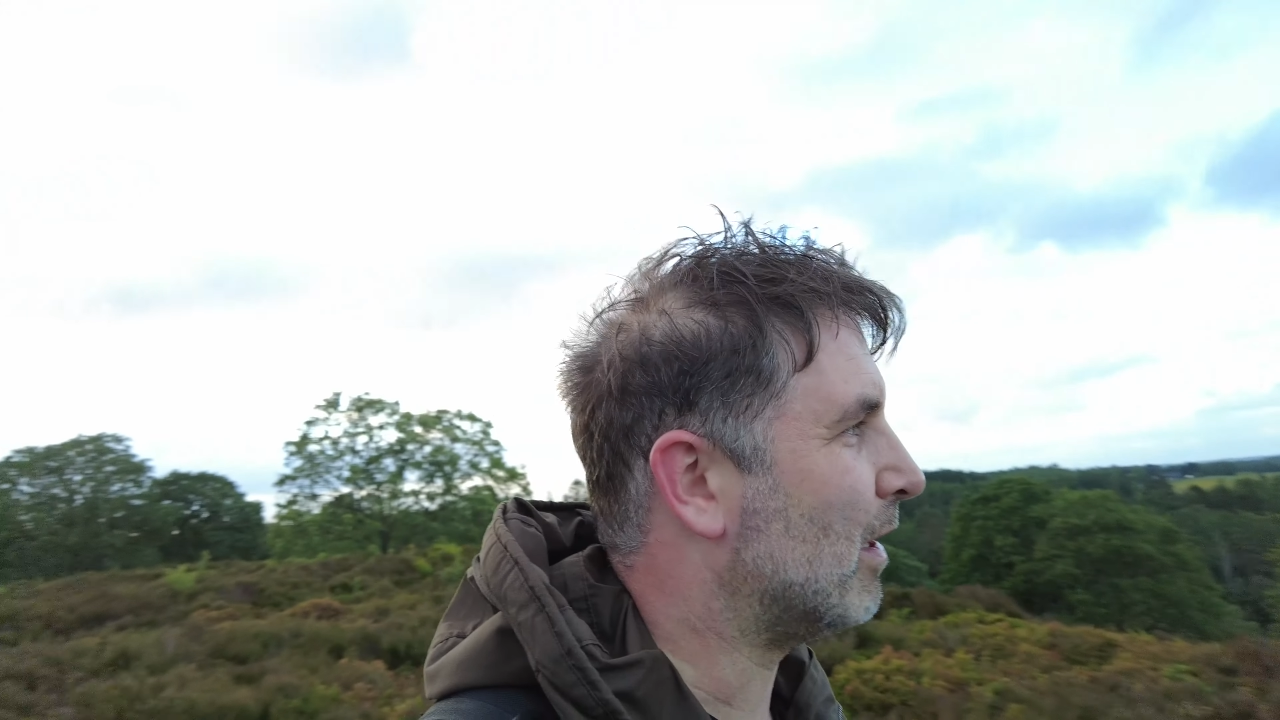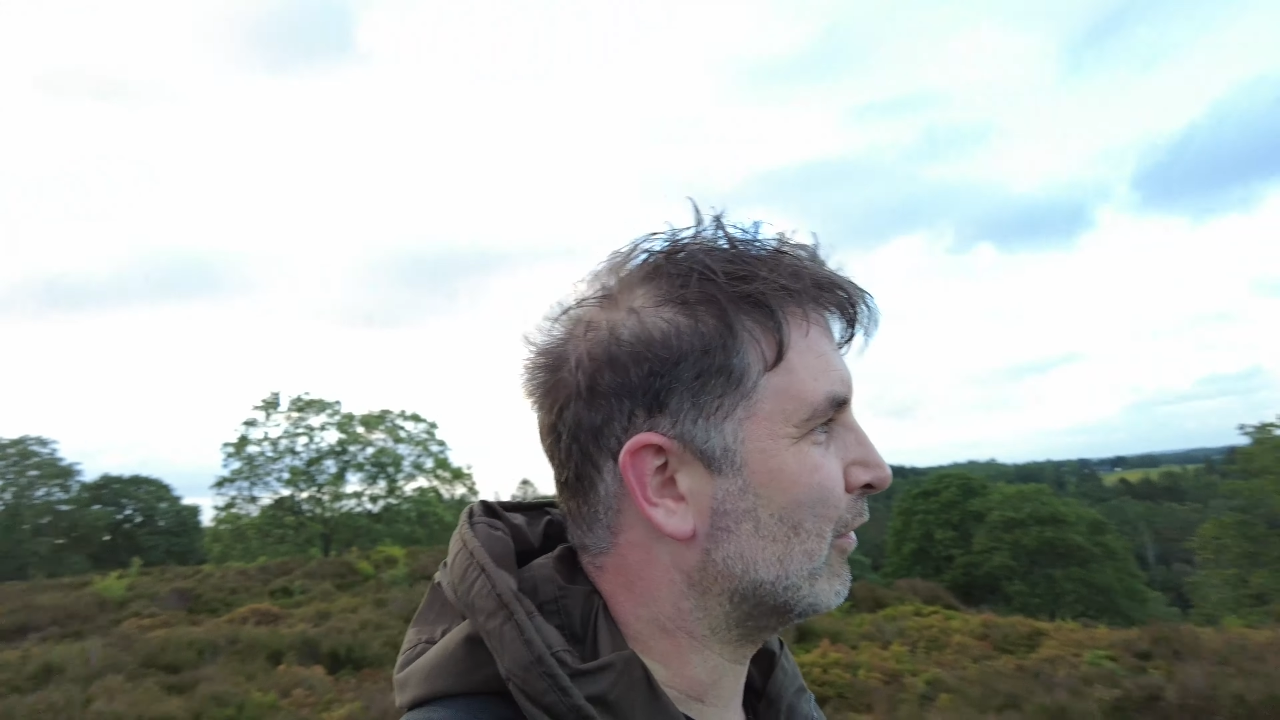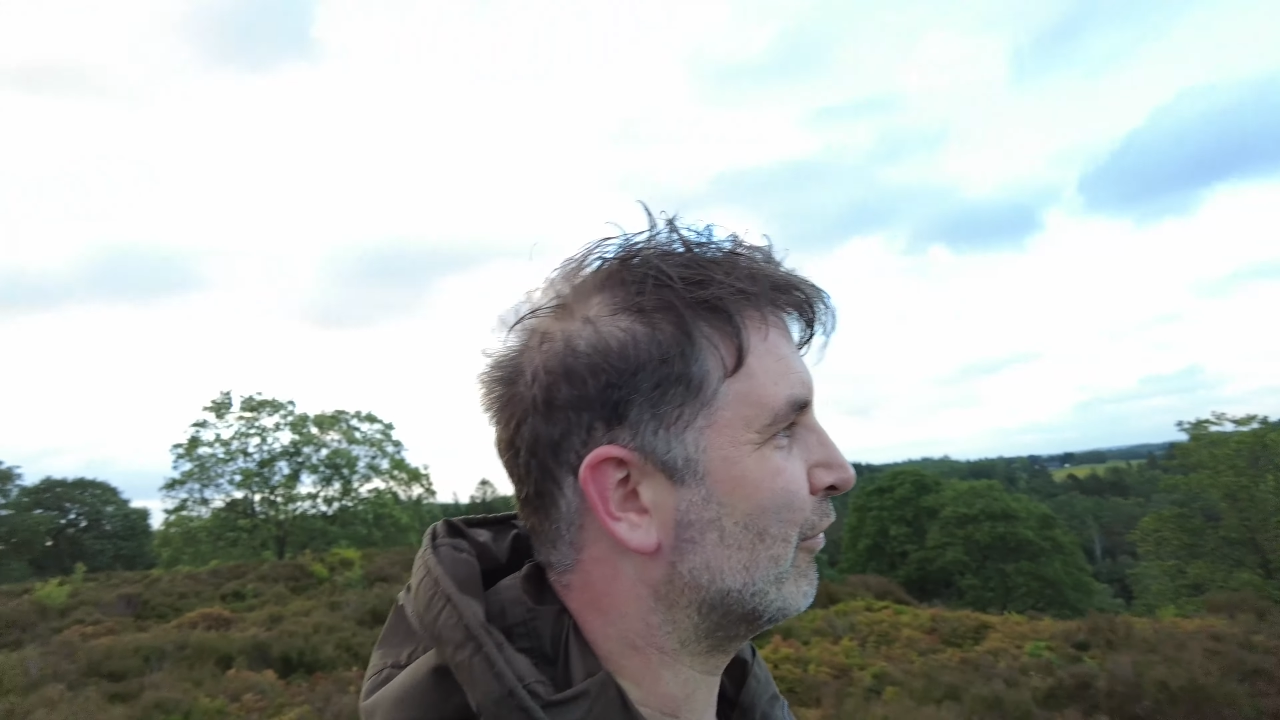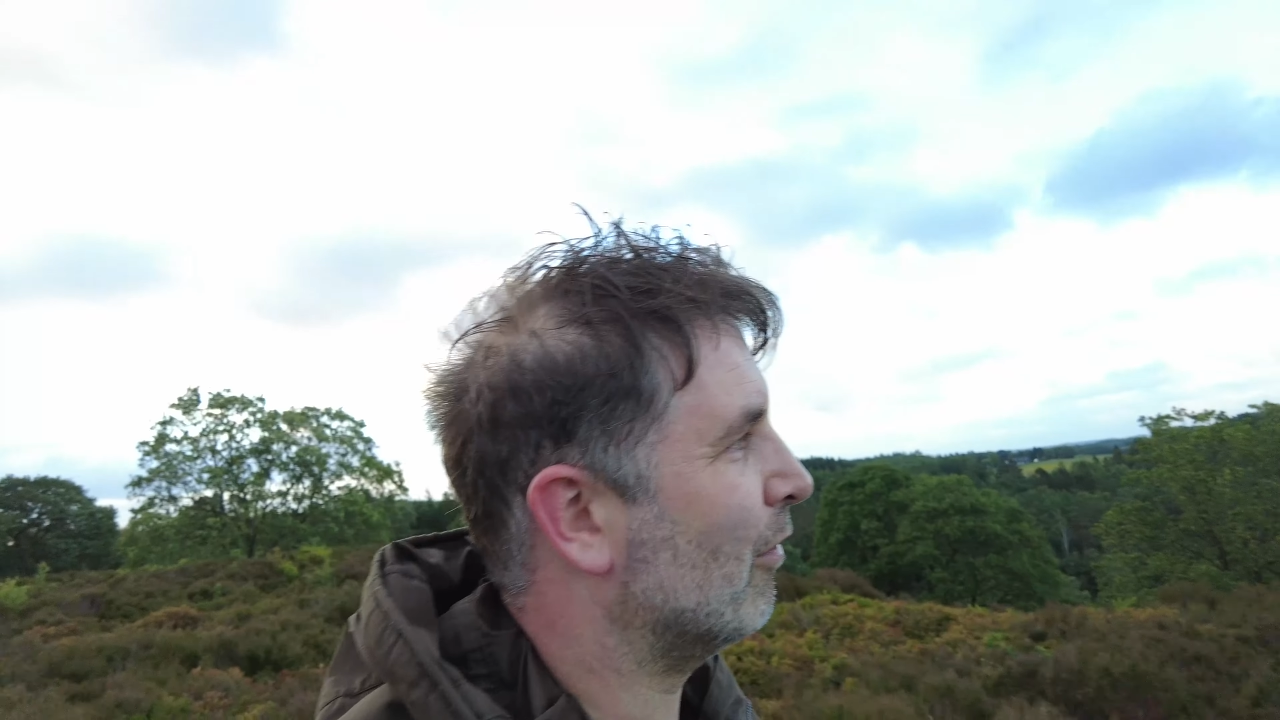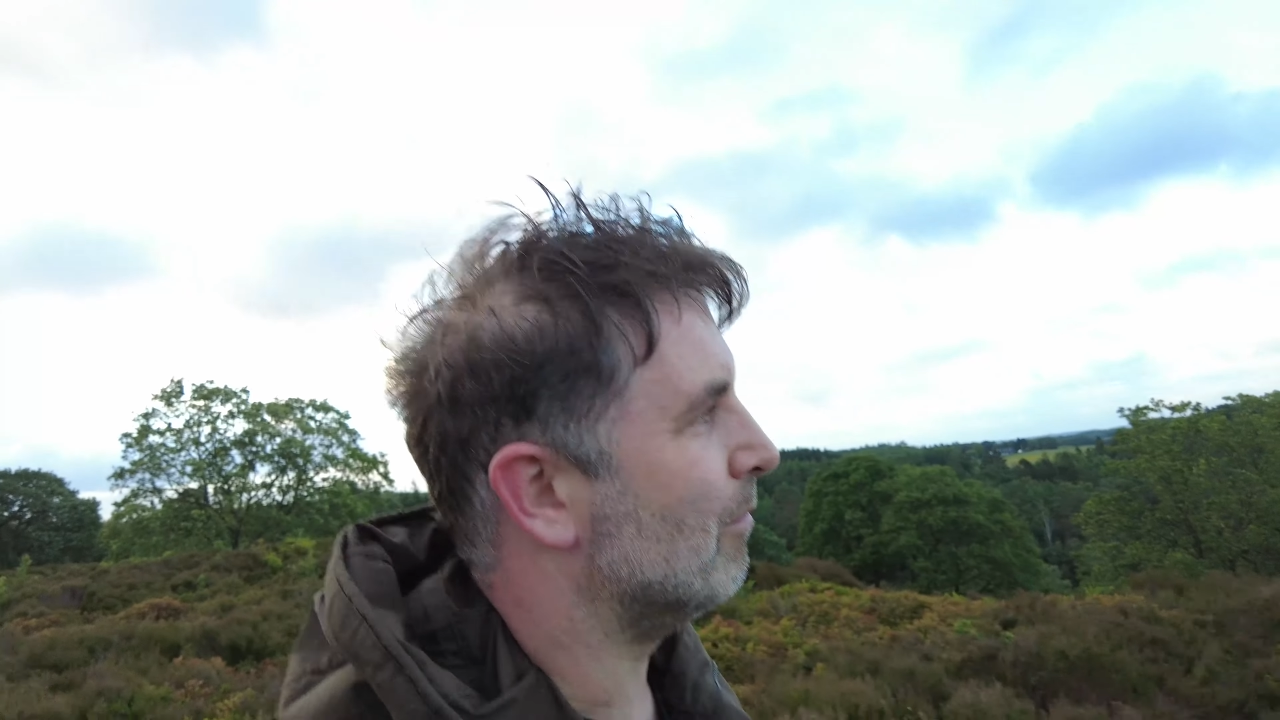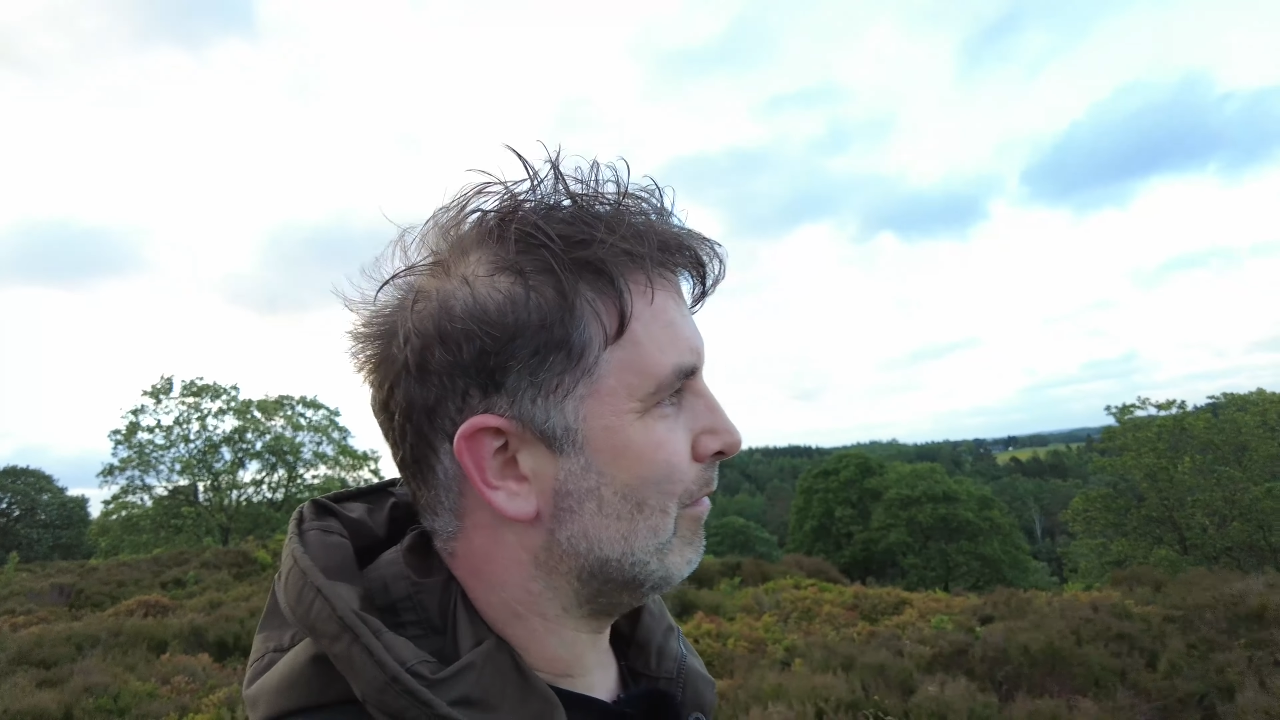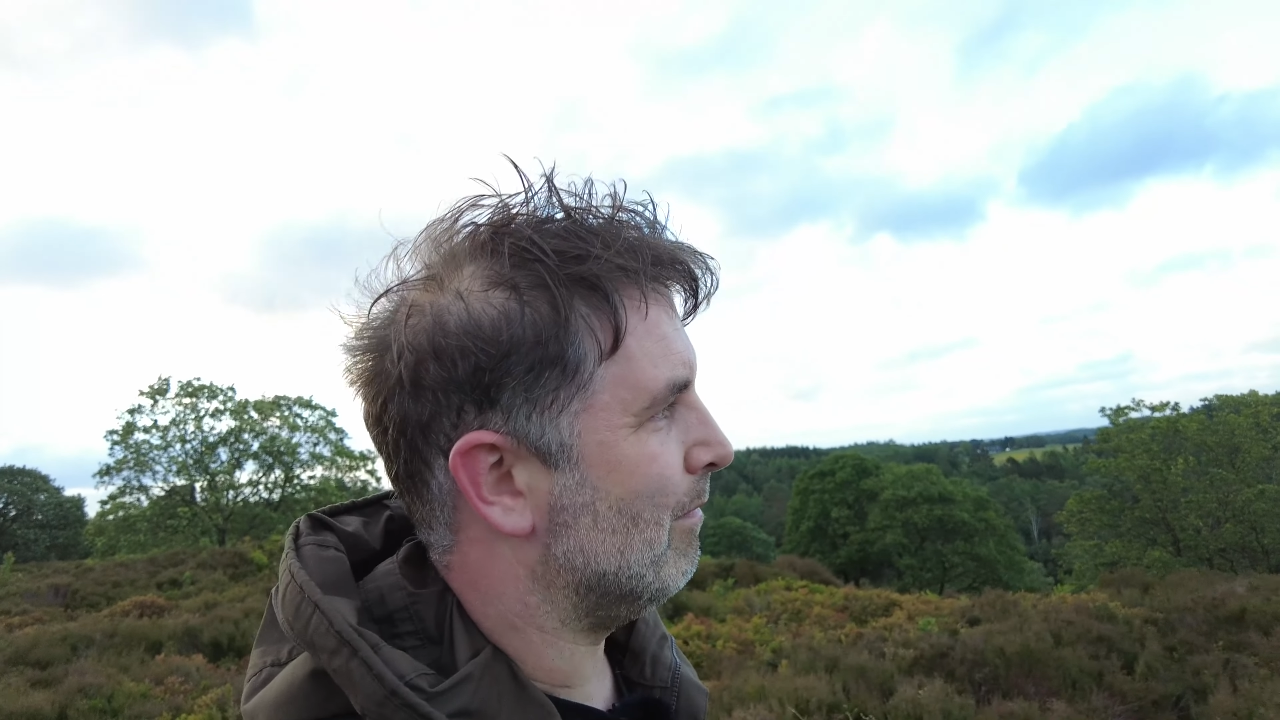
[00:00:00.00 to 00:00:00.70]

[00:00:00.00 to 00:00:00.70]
about from